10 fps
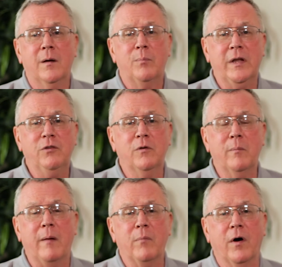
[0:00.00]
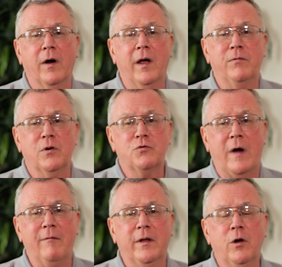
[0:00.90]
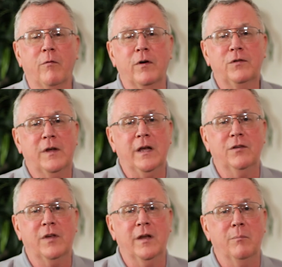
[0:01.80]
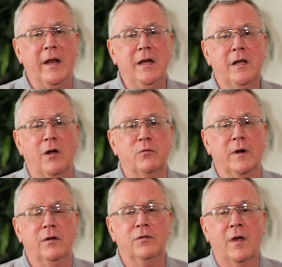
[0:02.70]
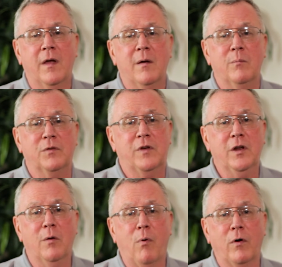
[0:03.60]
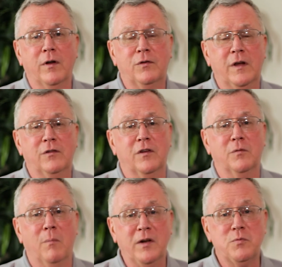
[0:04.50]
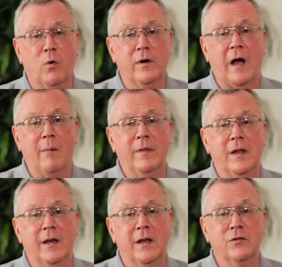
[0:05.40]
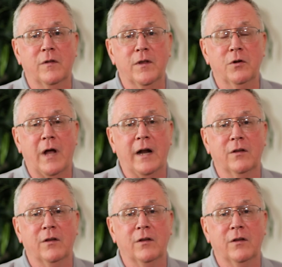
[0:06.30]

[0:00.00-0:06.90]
please remember if you're traveling overseas in many countries, mosquito-borne disease is much more common than it is in the United